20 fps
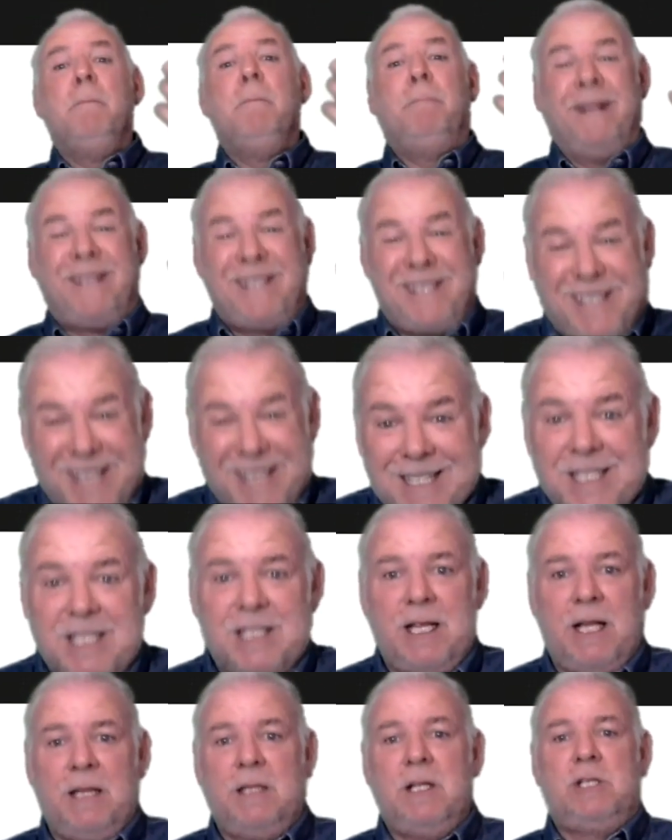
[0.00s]
But
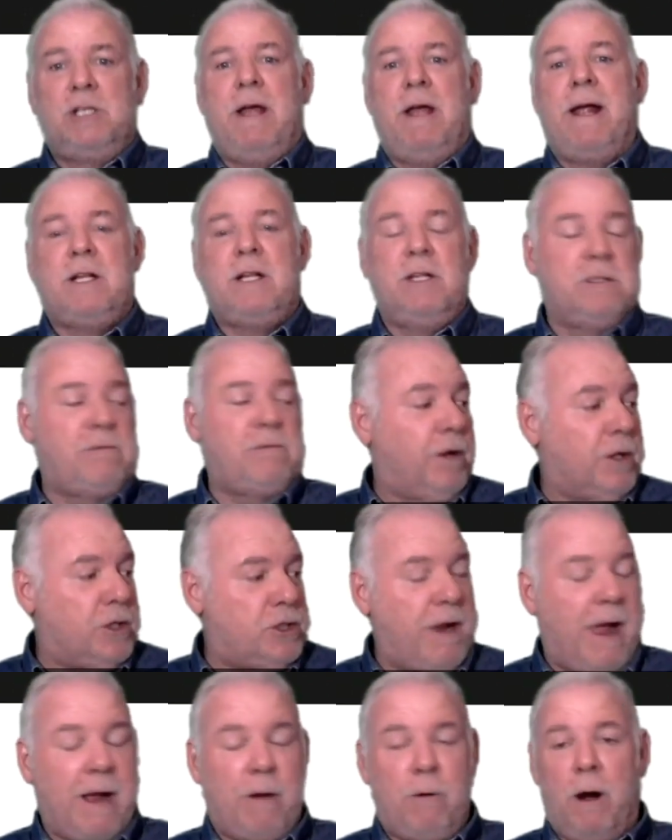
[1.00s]
since then, the Jacksonville
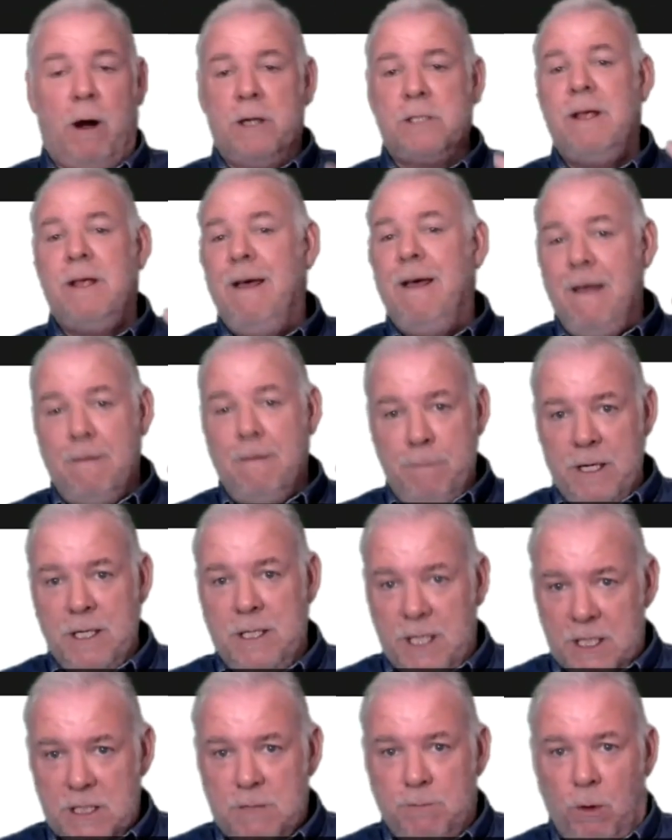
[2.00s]
Jaguars have been
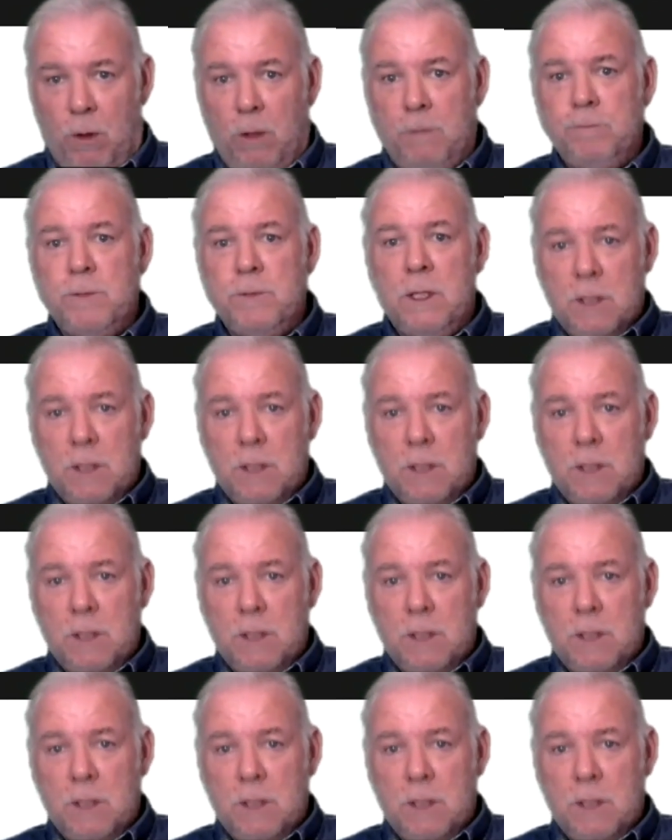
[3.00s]
dismal.